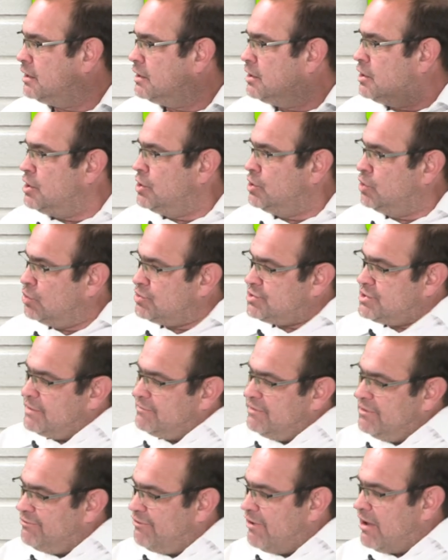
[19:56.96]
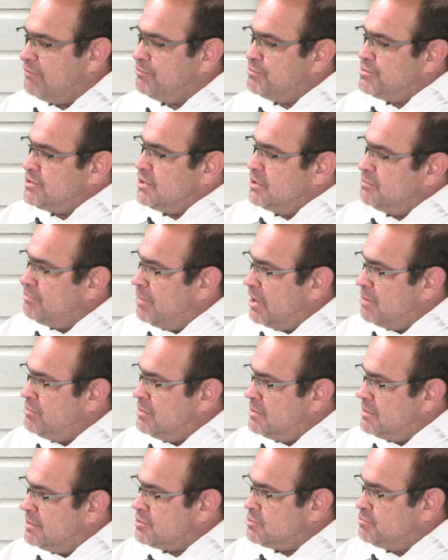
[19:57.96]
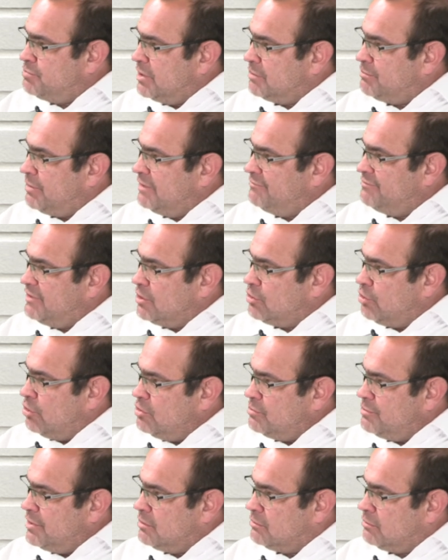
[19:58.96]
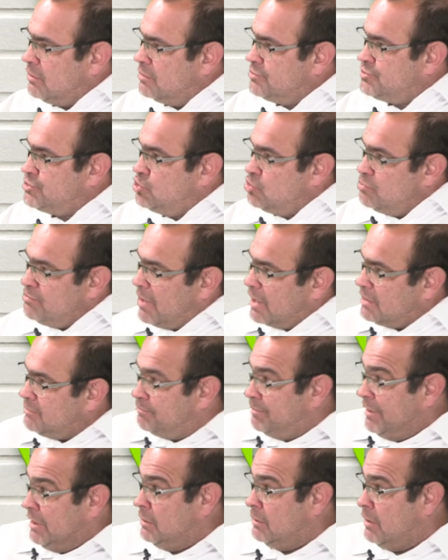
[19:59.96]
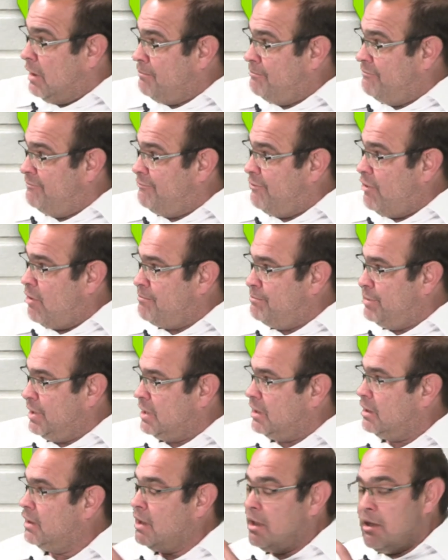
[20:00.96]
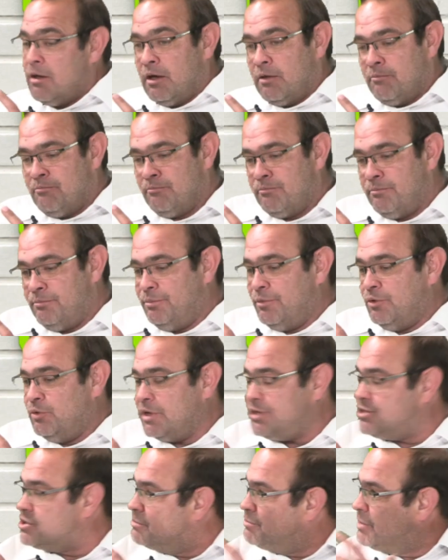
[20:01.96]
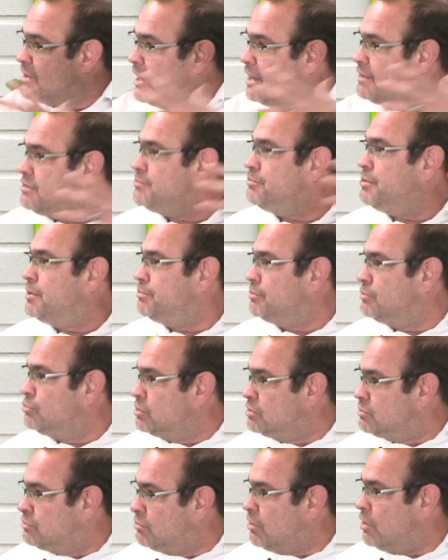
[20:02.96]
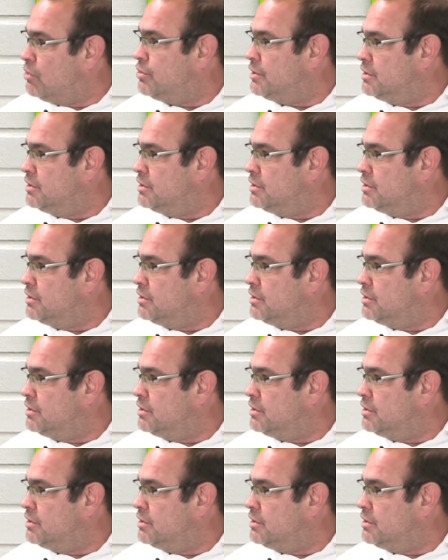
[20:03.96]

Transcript: Your 75% may be this big, but if the economy grows, you might become far bigger, richer, but other people will grow in the